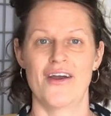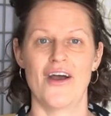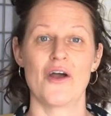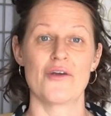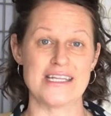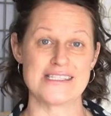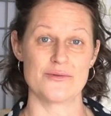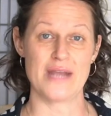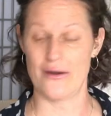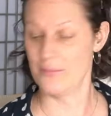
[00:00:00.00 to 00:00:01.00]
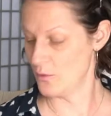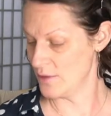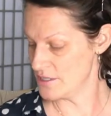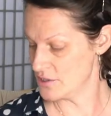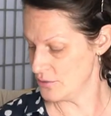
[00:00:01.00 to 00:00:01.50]
All right, so now I'm
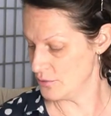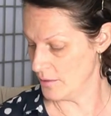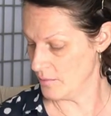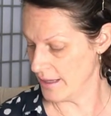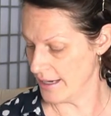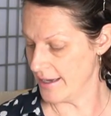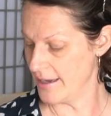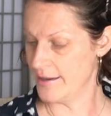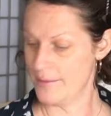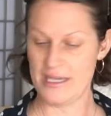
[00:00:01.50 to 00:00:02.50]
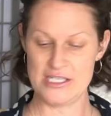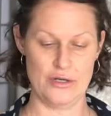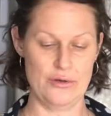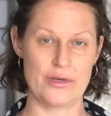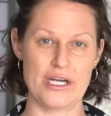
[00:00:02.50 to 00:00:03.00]
going to apply my
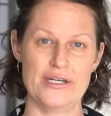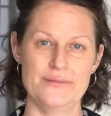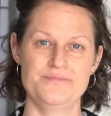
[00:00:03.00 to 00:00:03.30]
toner.